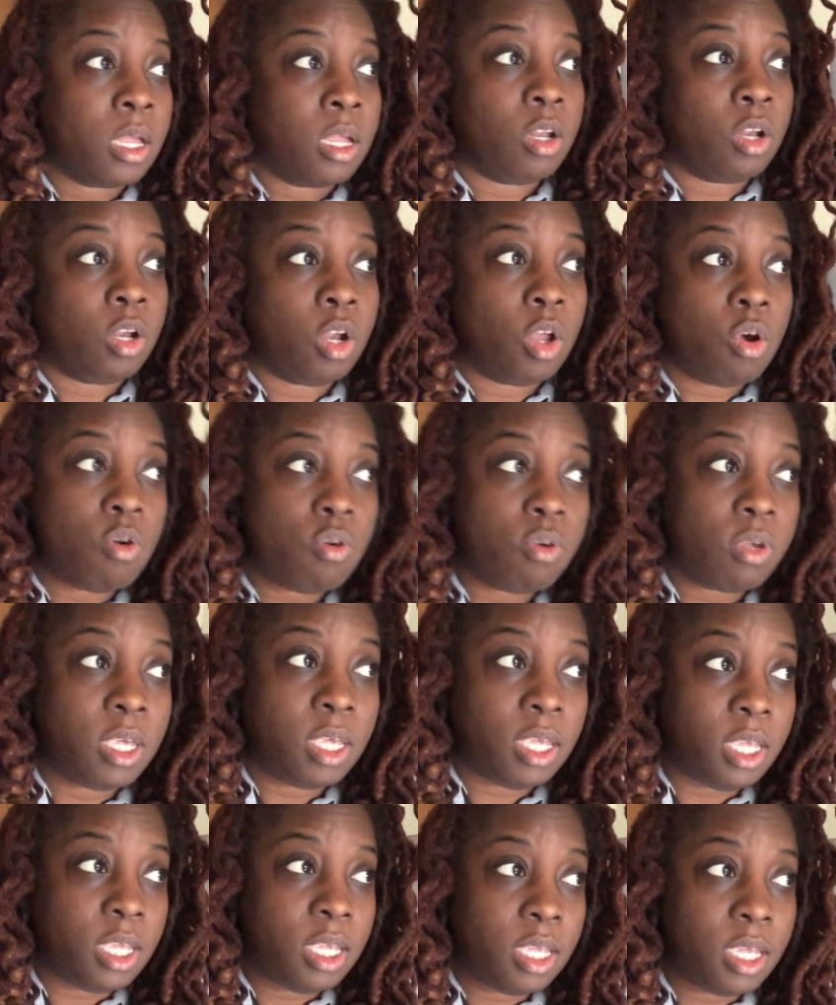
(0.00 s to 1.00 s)
Low
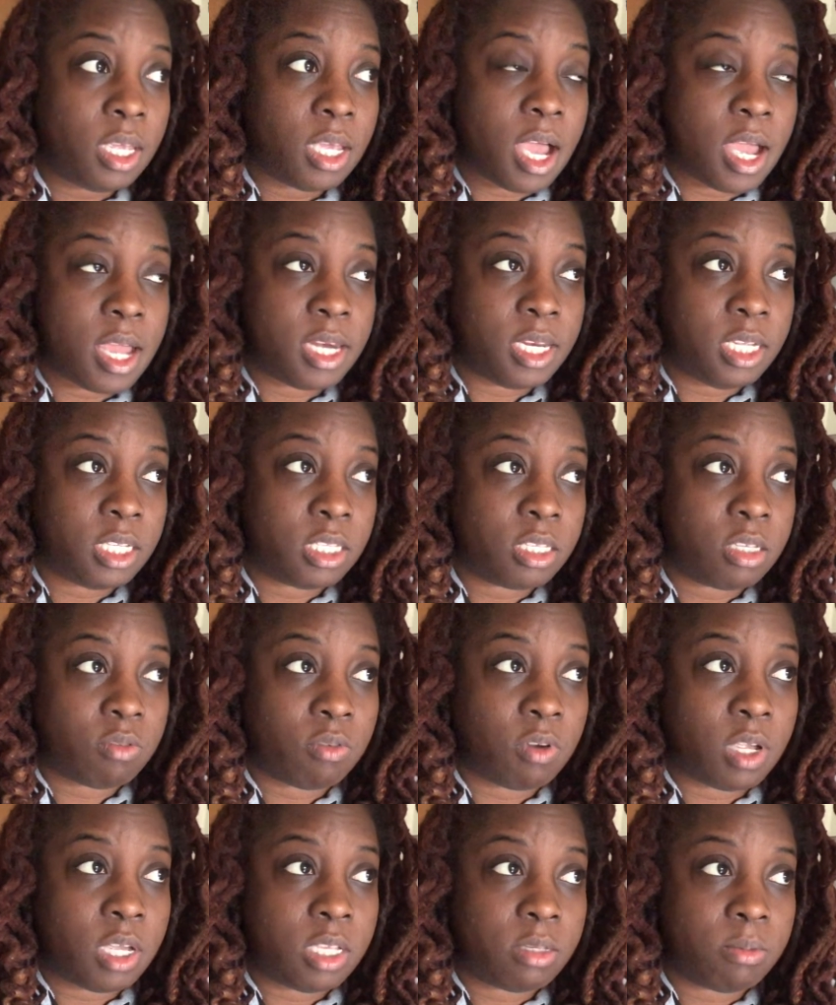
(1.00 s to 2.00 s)
key, I need to
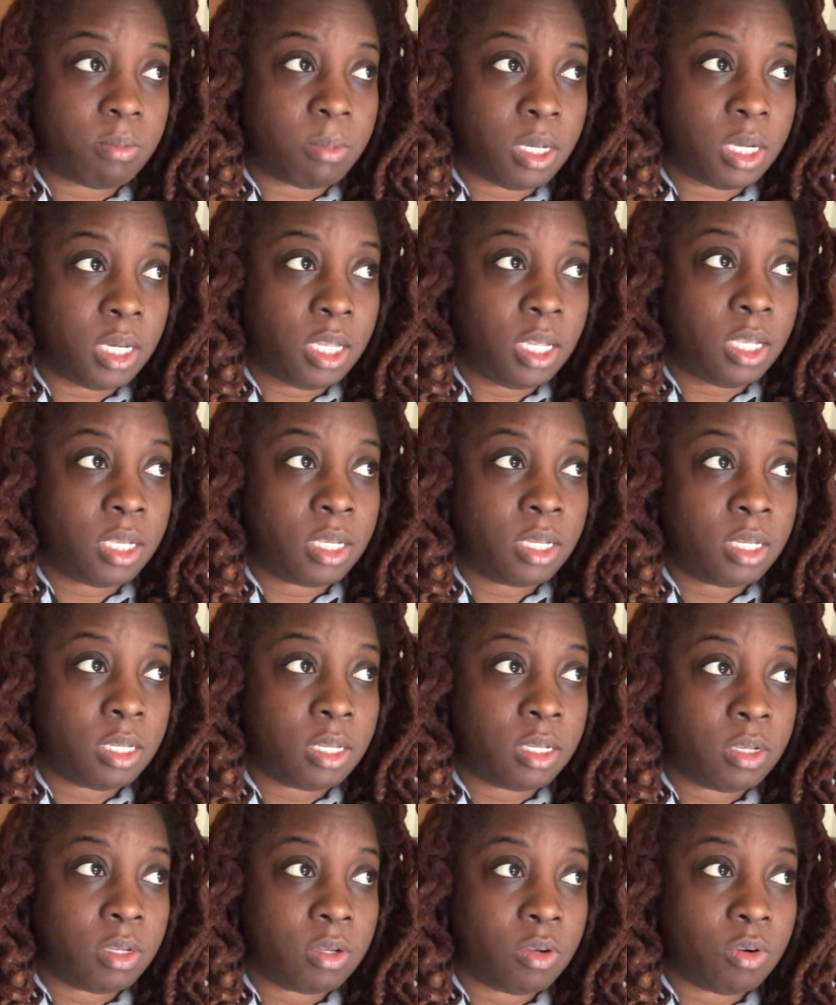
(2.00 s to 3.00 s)
raise money
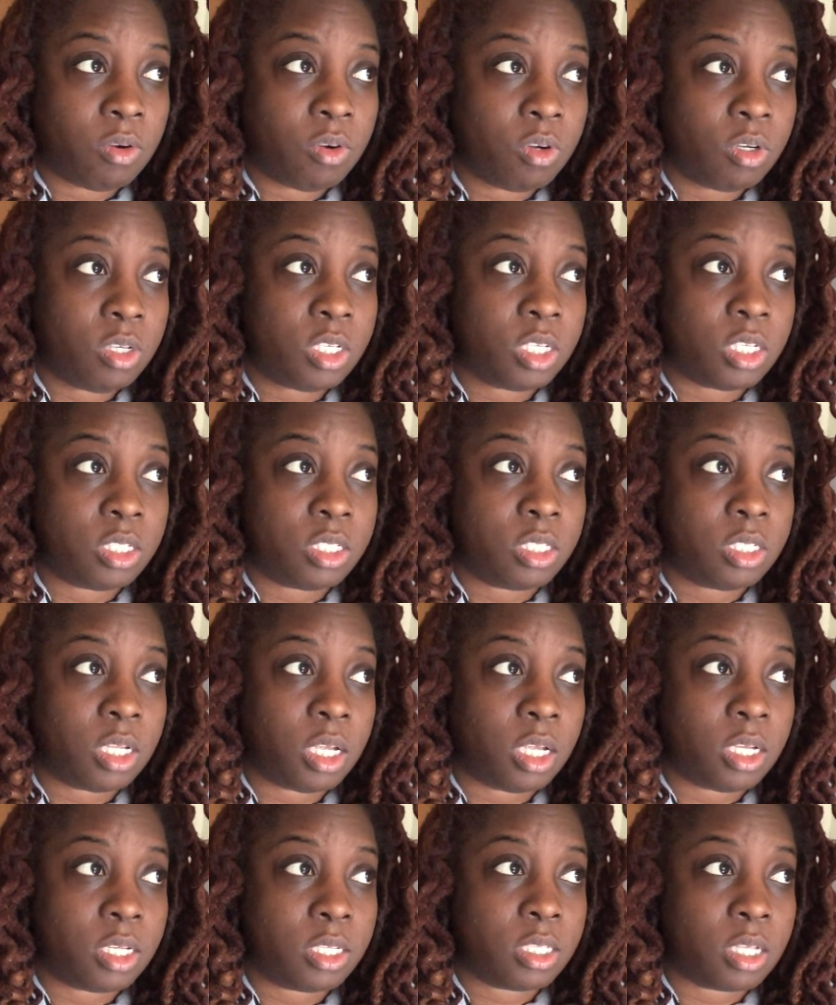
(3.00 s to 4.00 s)
or just,
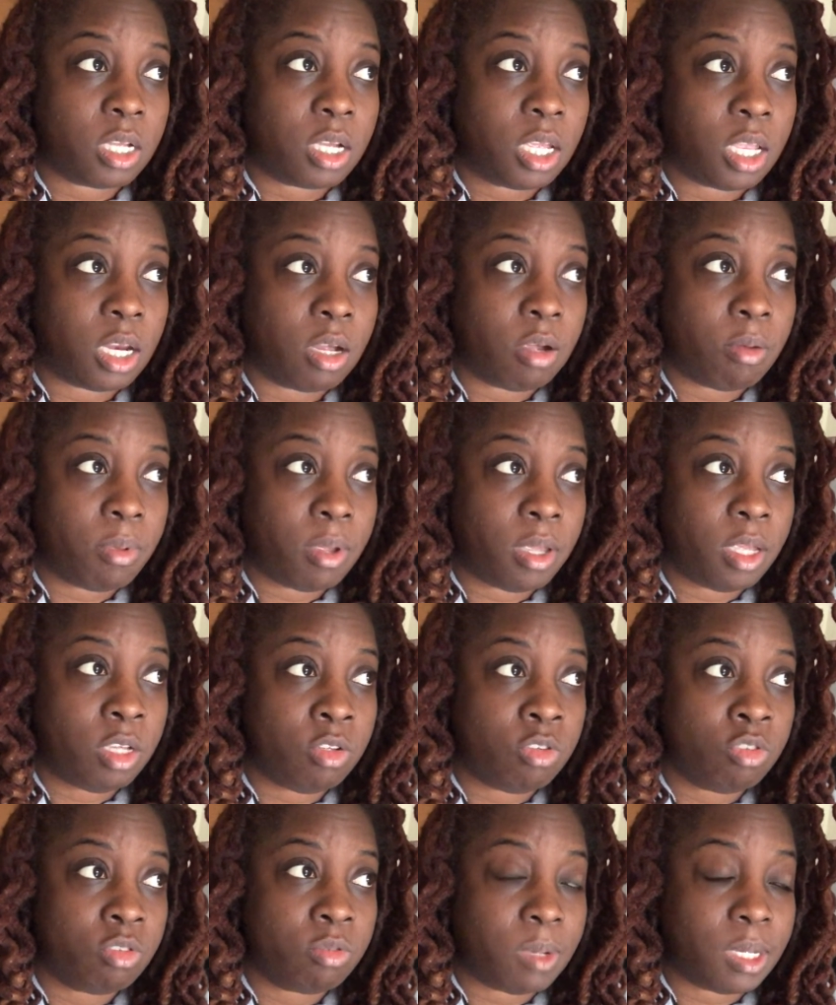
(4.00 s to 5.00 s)
like, suck it up and
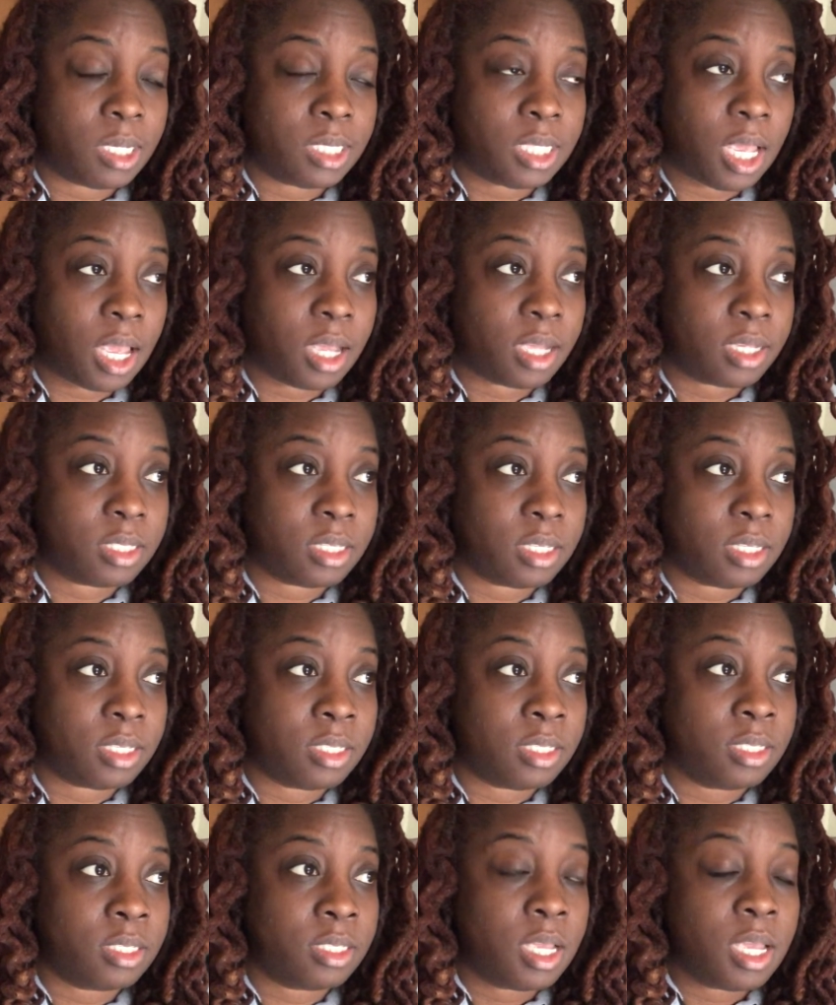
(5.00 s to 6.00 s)
use my
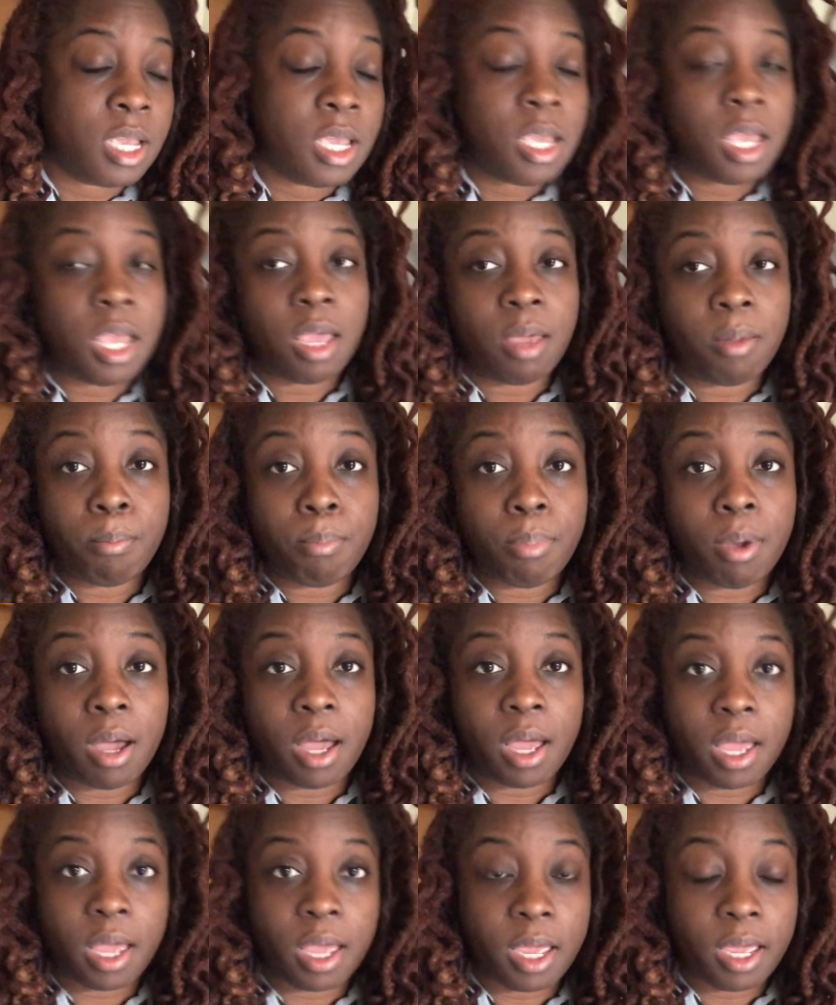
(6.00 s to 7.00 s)
taxes and
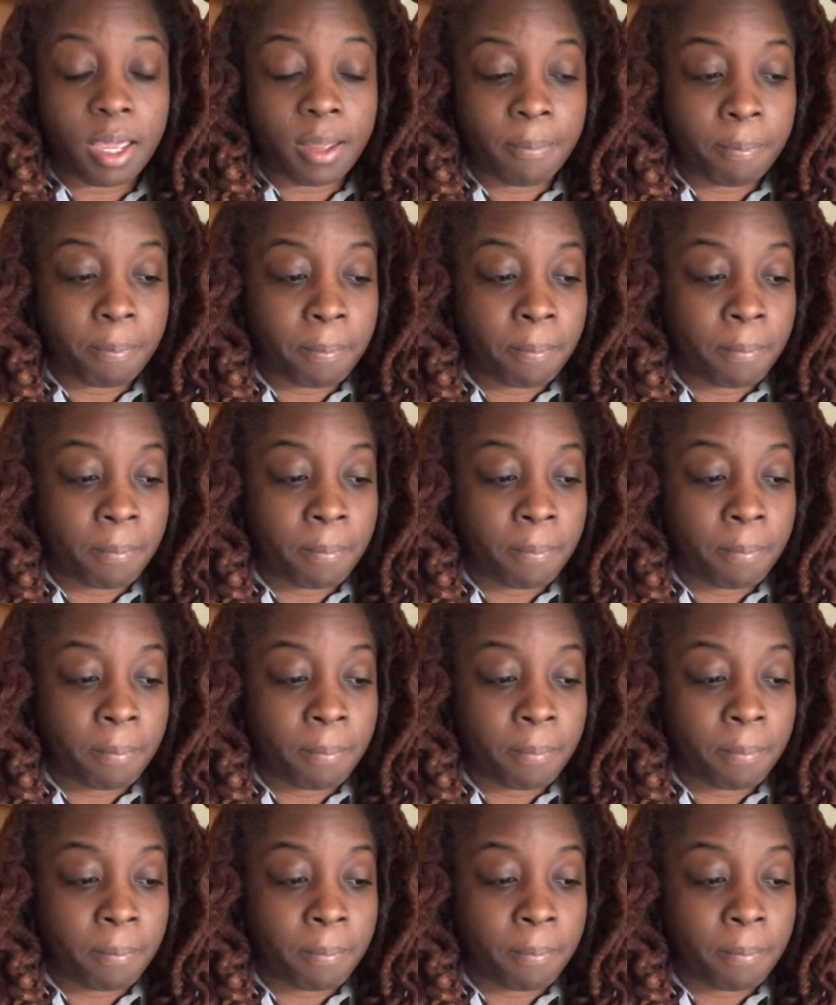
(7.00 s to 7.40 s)
buy